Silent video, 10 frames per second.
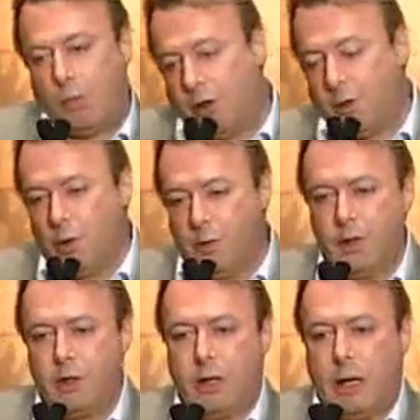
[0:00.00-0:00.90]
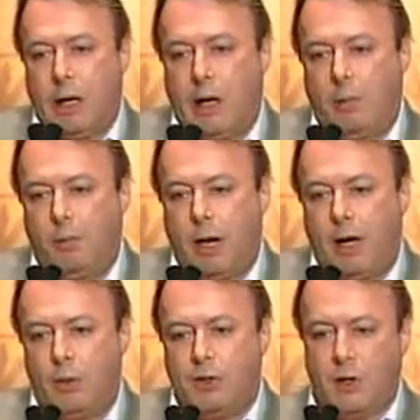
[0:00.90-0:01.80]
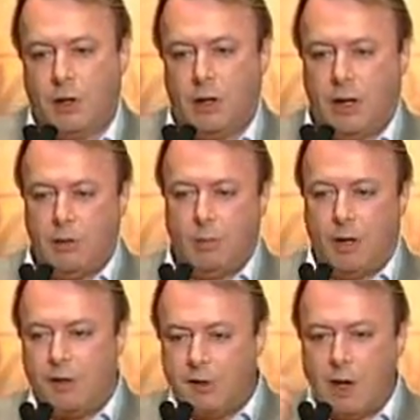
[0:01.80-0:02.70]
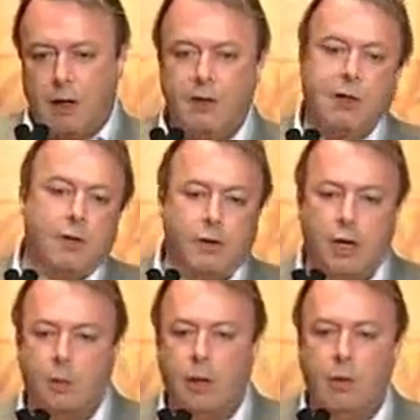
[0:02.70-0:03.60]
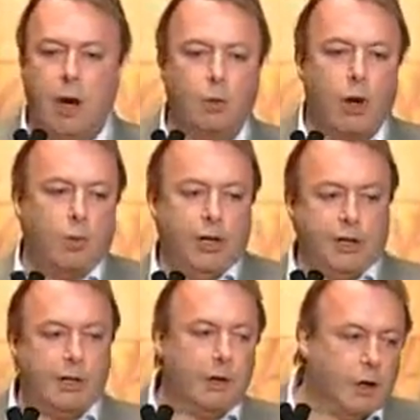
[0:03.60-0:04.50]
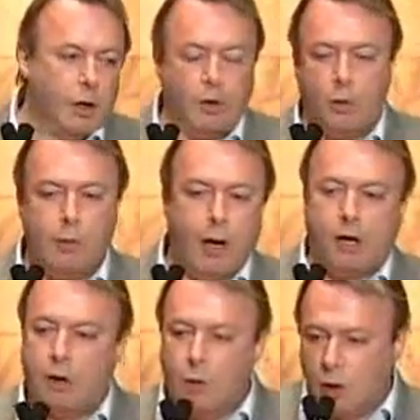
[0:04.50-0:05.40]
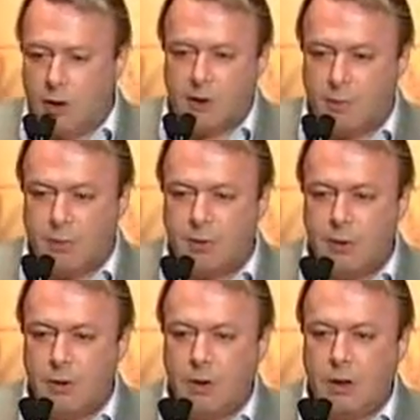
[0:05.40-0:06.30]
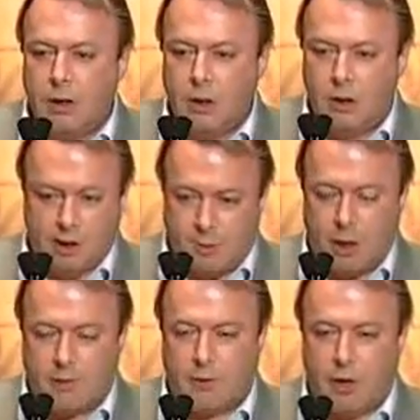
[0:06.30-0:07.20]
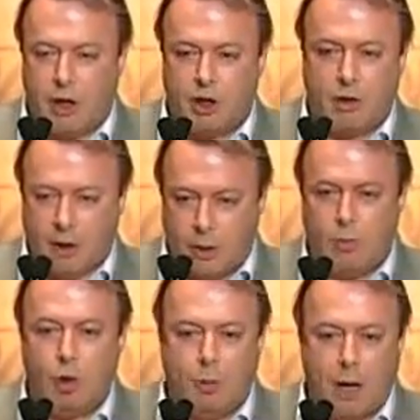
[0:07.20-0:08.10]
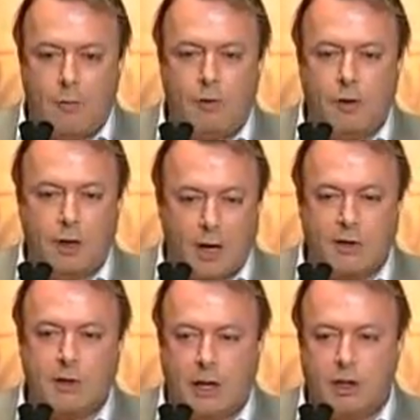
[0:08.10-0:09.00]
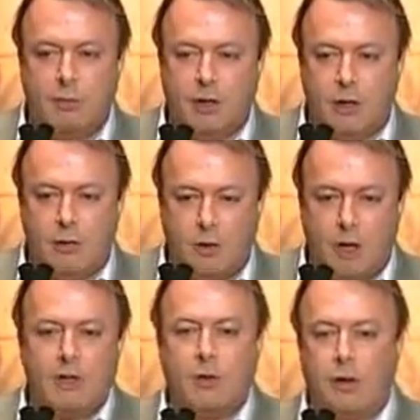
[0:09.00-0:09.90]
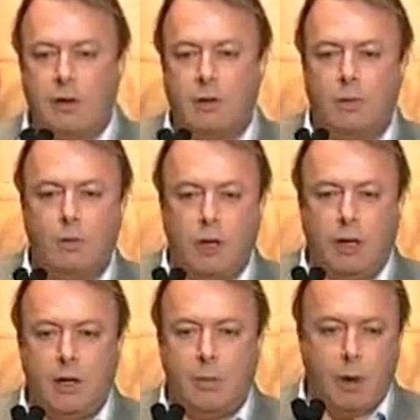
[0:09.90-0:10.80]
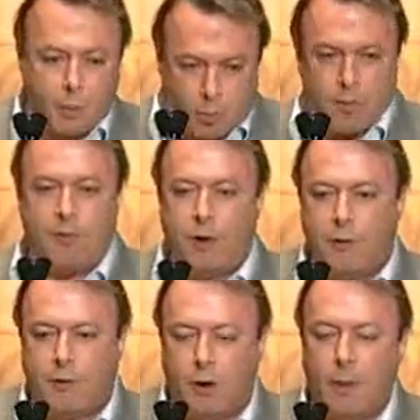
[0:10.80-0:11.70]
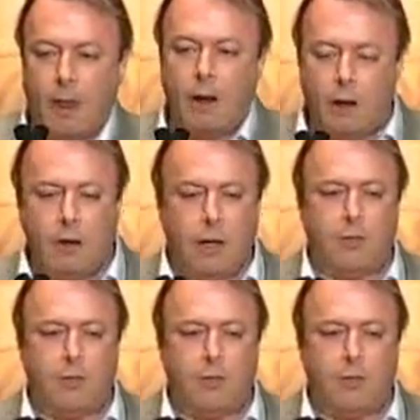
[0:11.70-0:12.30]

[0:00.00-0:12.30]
or when we thought that our planet was circulated by the sun instead of the other way around, when we didn't know there were microorganisms as part of creation and that they were more powerful than us and had dominion over us rather than we them, when we were fearful,